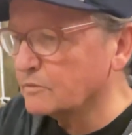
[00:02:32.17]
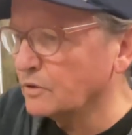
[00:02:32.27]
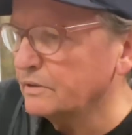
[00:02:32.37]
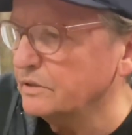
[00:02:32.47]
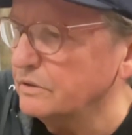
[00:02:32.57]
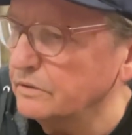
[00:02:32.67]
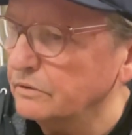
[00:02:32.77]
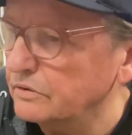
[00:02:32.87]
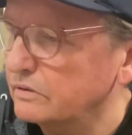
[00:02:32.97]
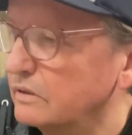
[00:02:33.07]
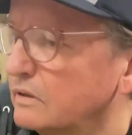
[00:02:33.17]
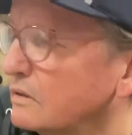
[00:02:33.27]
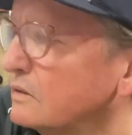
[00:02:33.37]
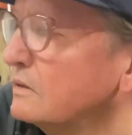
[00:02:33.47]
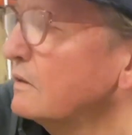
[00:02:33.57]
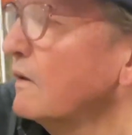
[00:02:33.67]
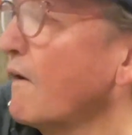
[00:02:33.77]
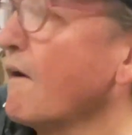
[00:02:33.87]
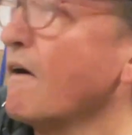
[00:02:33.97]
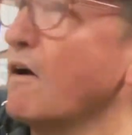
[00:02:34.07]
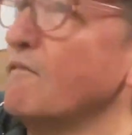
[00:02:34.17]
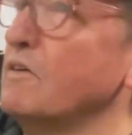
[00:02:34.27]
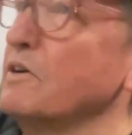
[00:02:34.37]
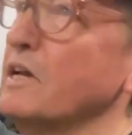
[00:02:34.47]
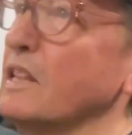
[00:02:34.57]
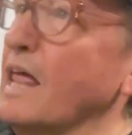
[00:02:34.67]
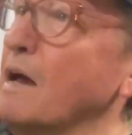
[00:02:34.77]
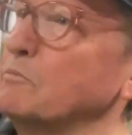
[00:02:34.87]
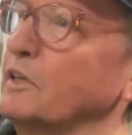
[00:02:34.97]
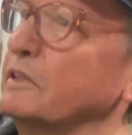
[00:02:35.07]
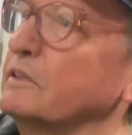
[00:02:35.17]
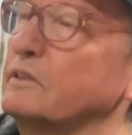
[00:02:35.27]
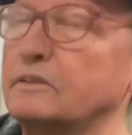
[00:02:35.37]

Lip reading: going to use very elaborate